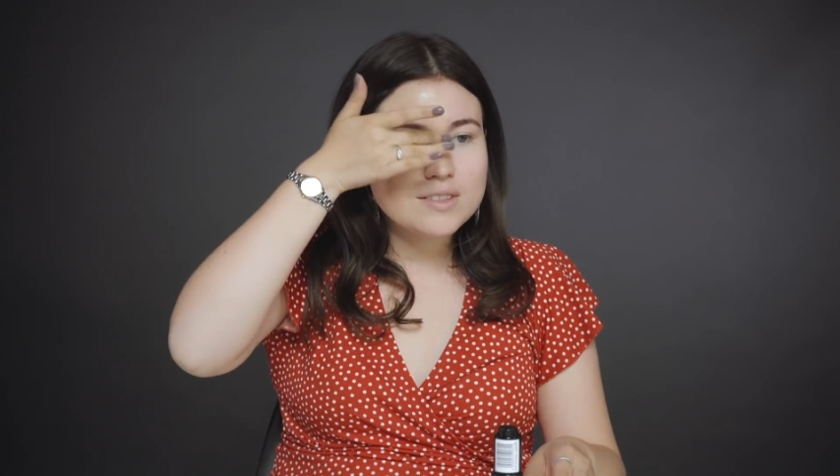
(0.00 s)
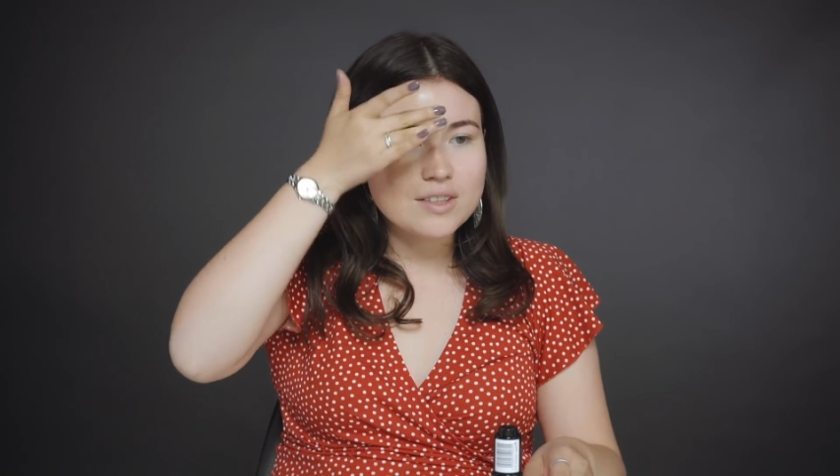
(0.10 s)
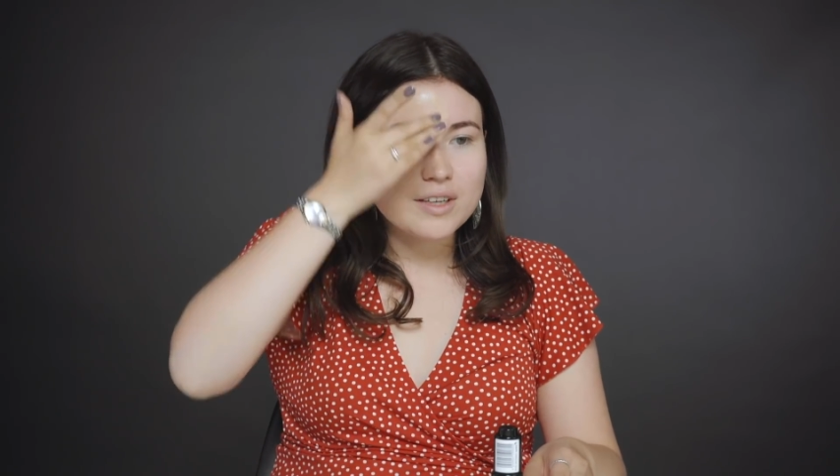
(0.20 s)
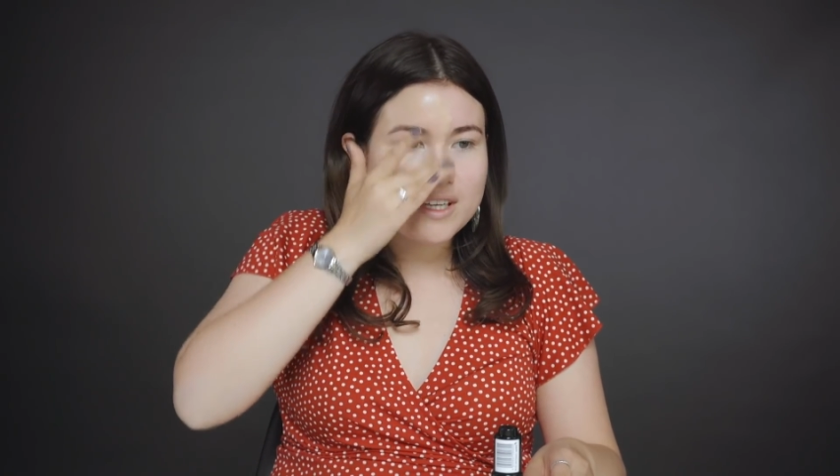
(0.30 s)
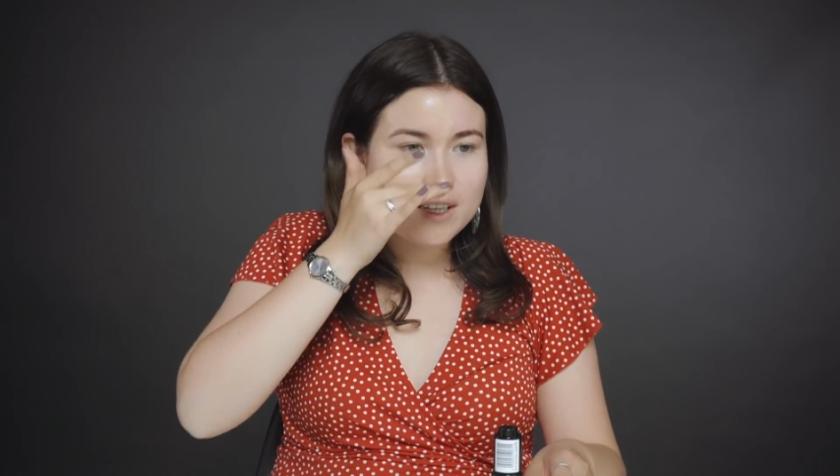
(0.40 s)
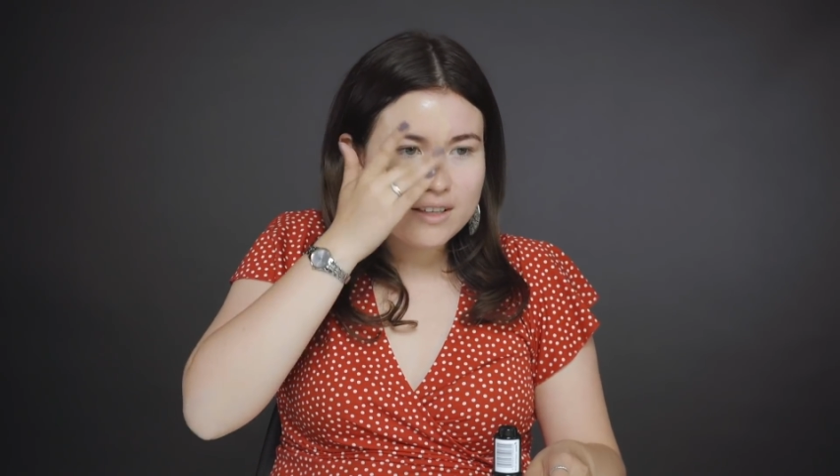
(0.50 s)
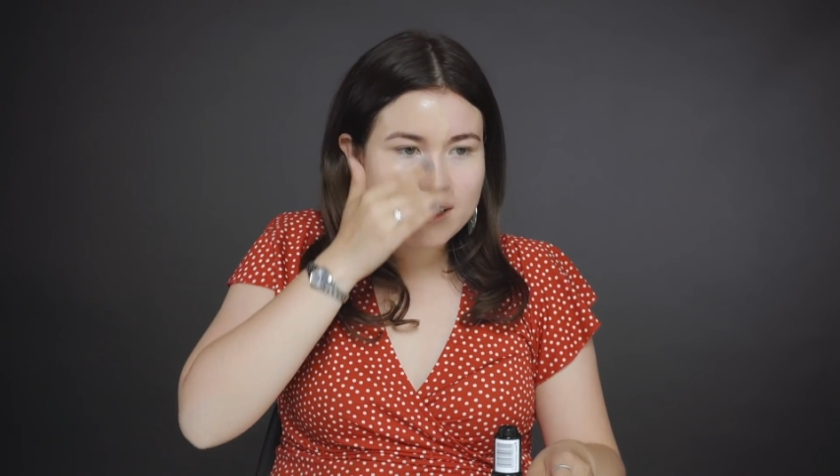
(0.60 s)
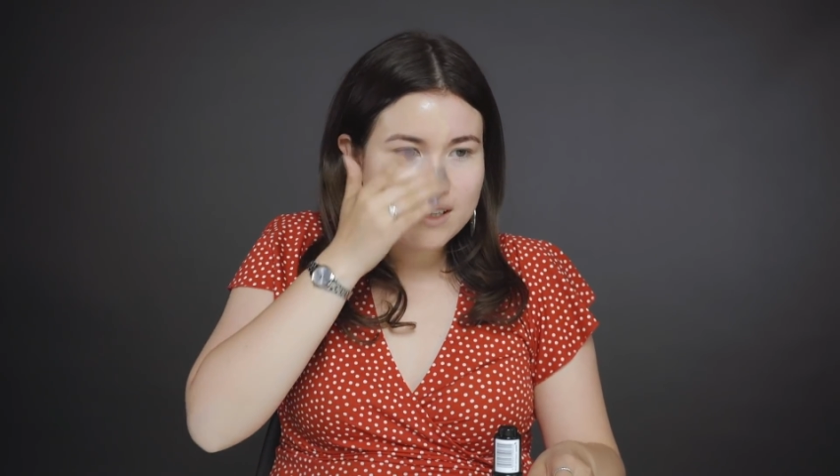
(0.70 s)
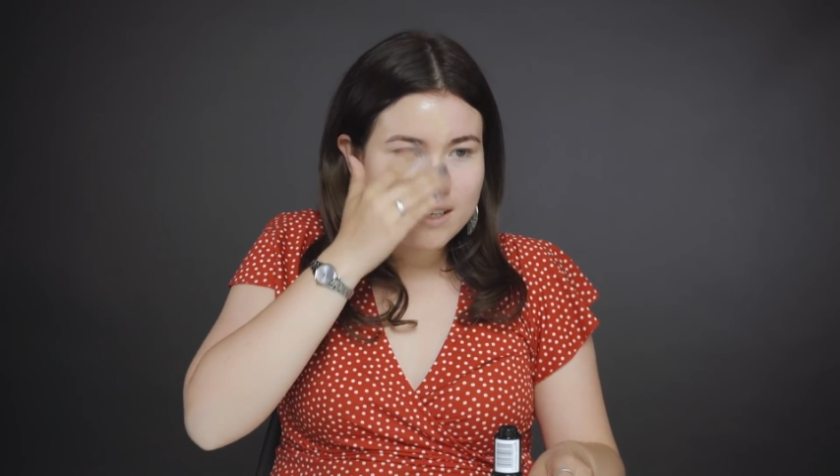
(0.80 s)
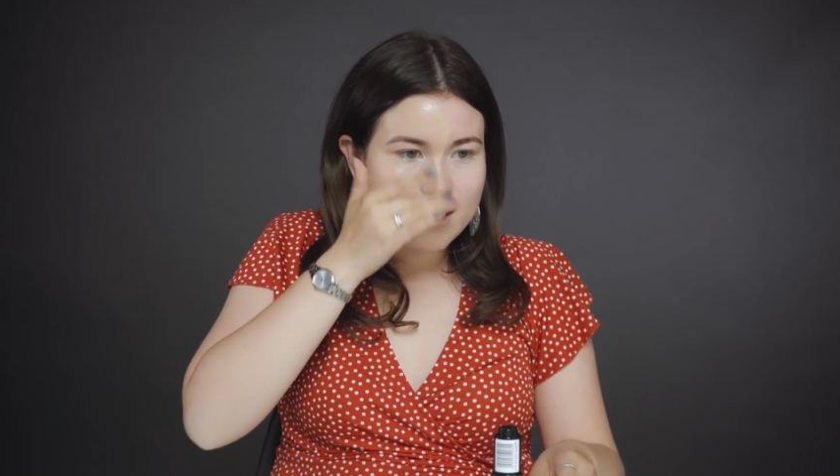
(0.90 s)
So here
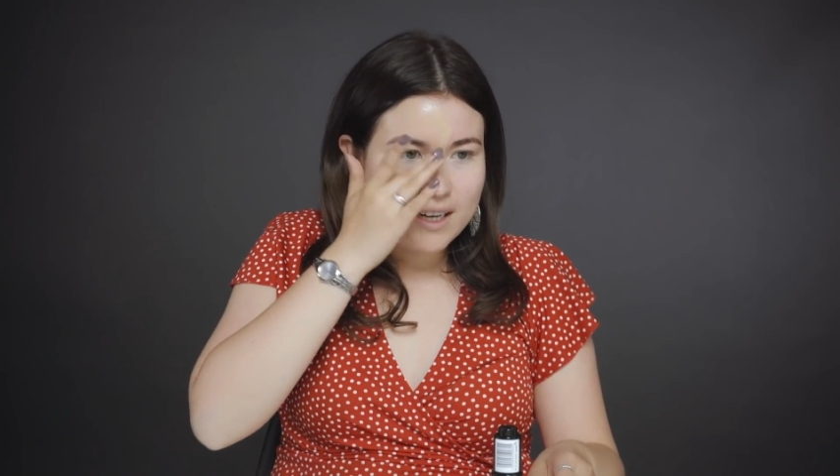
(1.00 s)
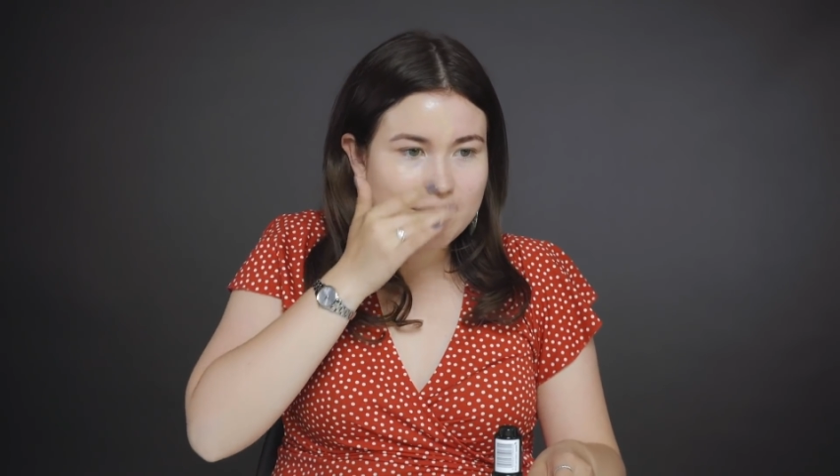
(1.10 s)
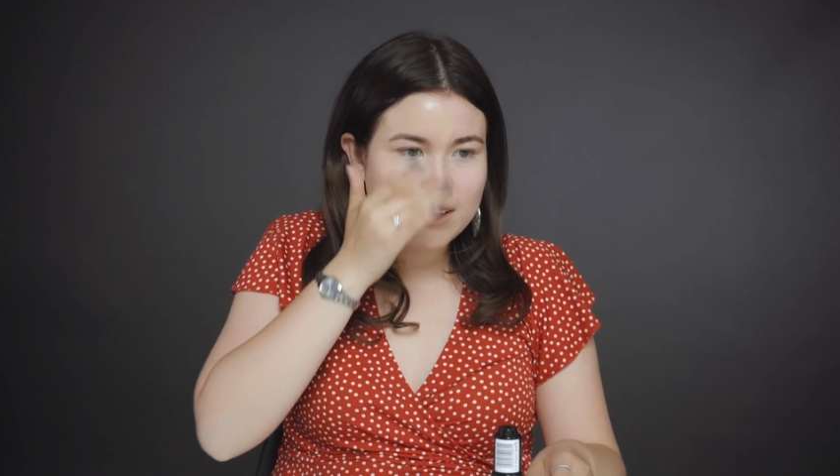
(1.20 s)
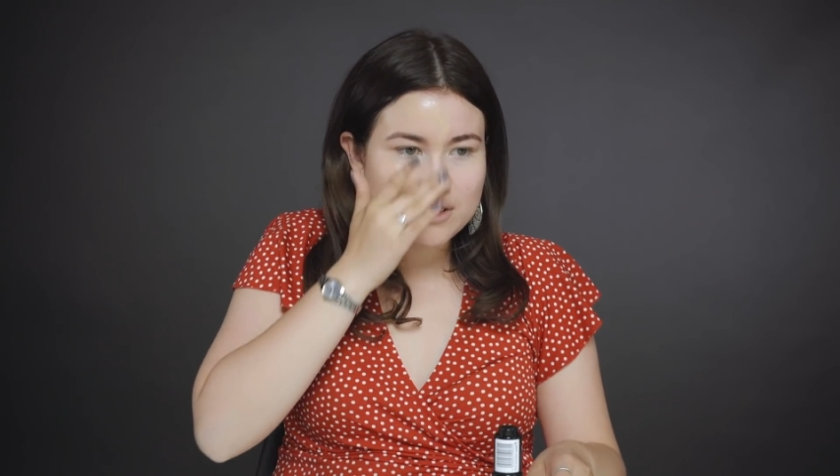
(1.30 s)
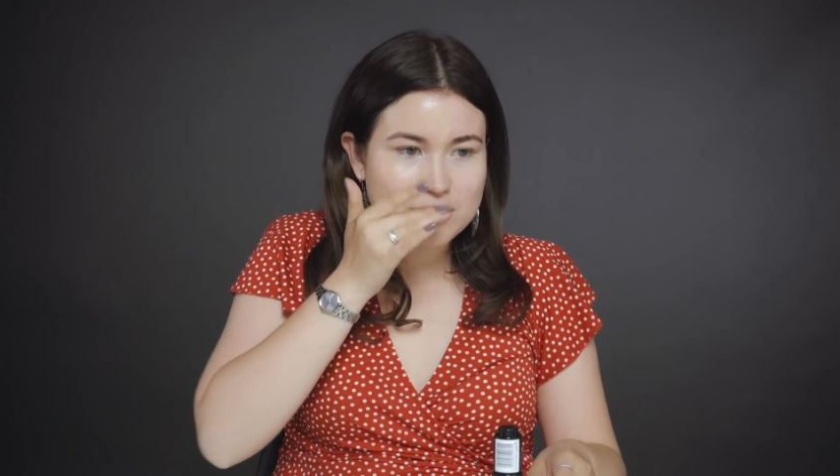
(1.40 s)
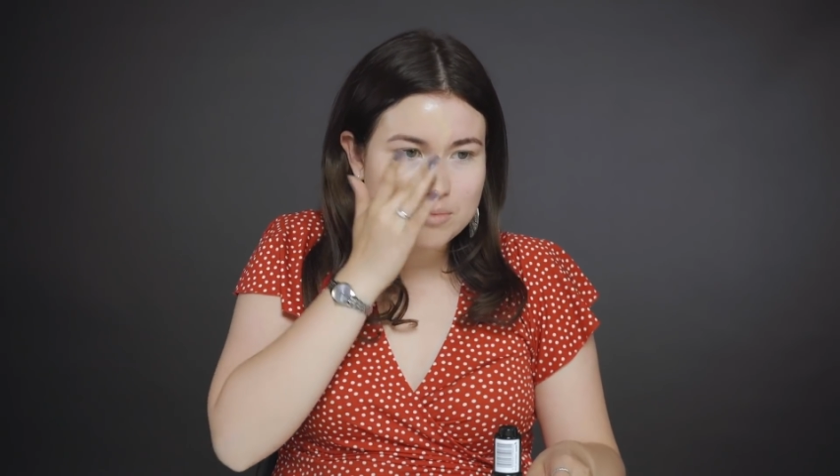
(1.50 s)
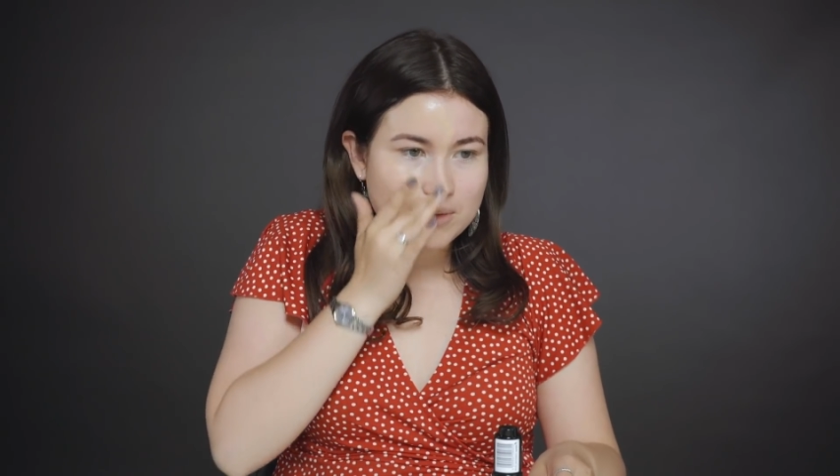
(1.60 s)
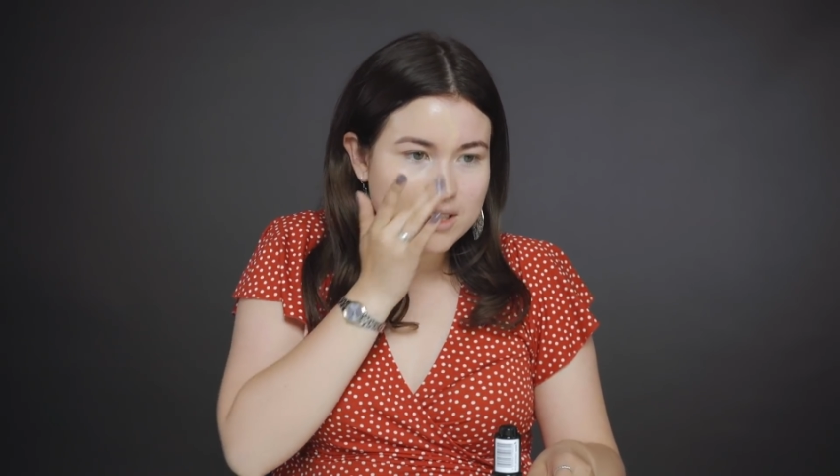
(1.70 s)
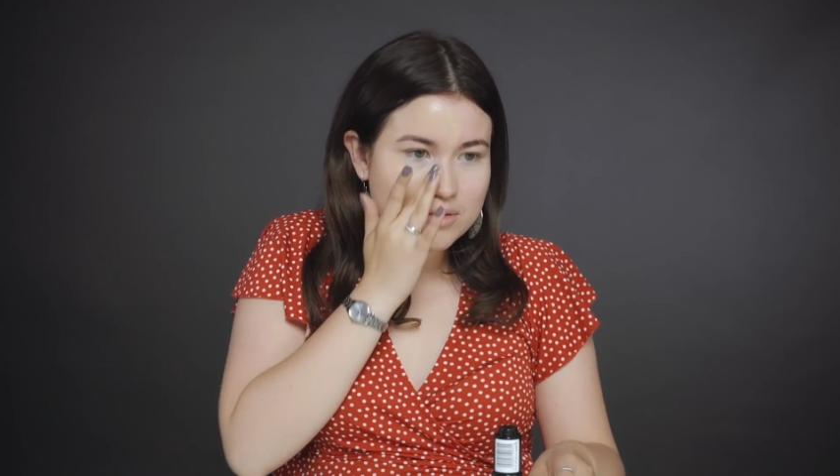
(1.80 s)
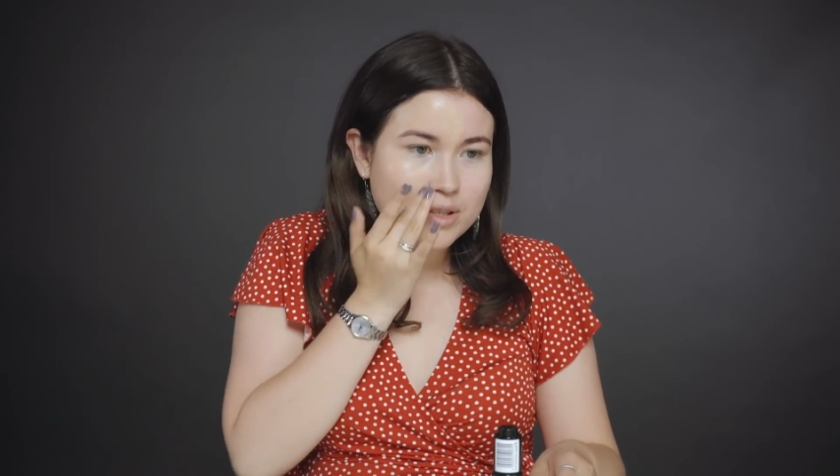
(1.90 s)
I have a little too much.